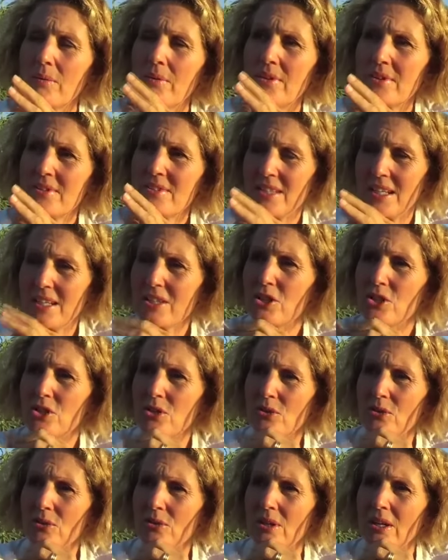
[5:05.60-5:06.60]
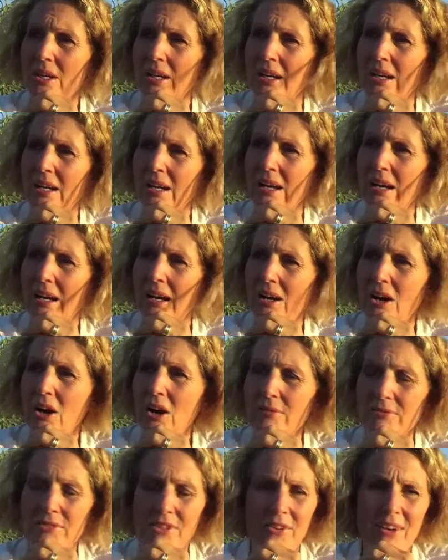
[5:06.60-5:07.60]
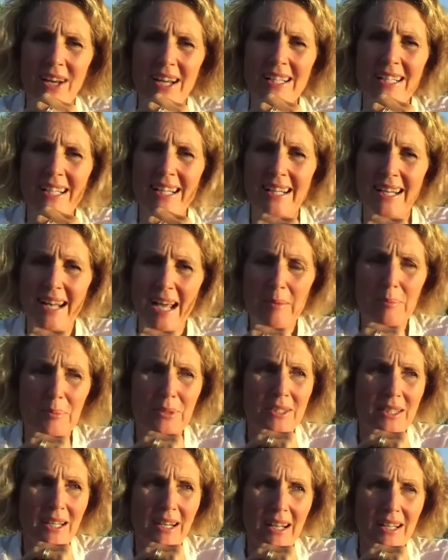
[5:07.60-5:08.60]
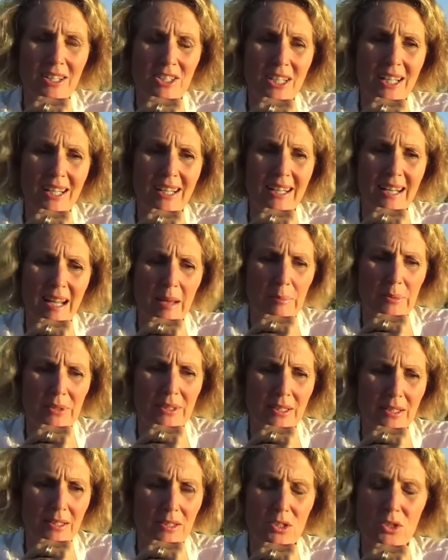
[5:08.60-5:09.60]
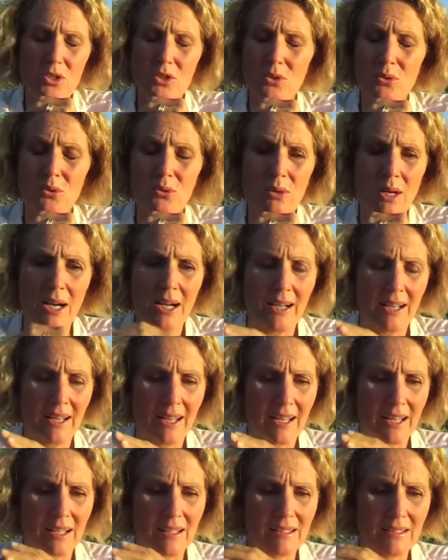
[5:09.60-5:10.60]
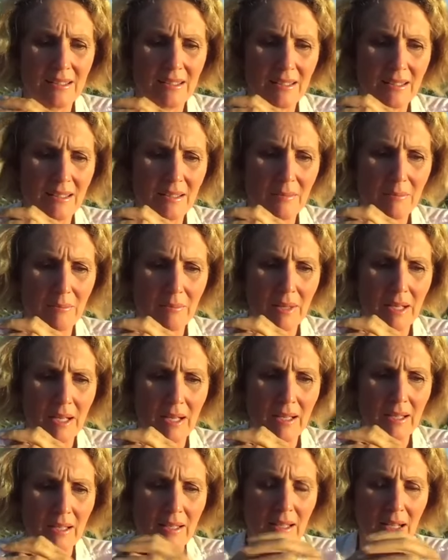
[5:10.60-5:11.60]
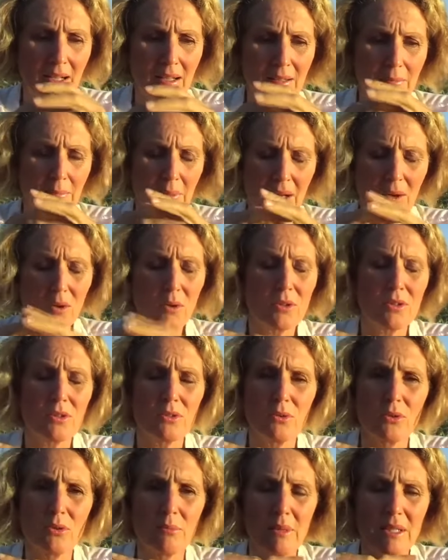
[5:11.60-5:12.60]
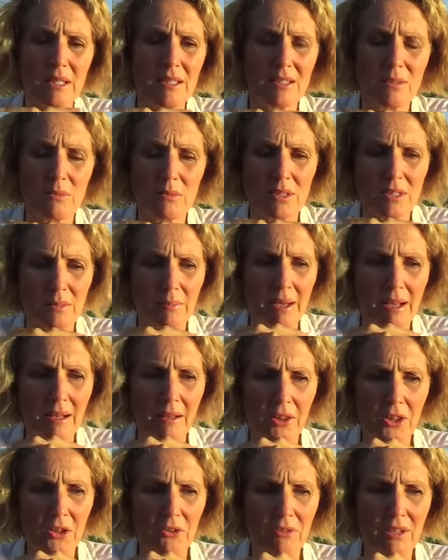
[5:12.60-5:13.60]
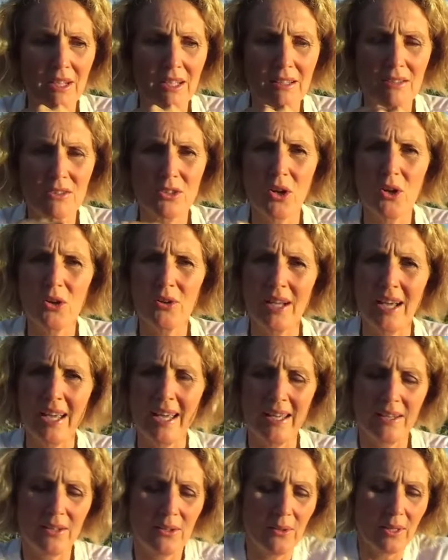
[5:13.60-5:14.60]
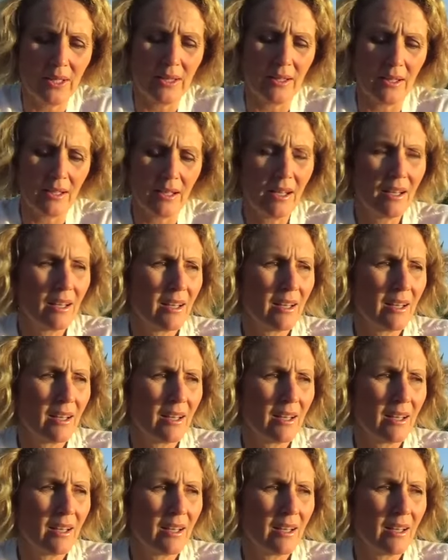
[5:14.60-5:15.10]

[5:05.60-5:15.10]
this issue after I'd collapsed, I'd actually collapsed in a store. I had my young, my oldest daughter Melissa was about three years old. I had her in the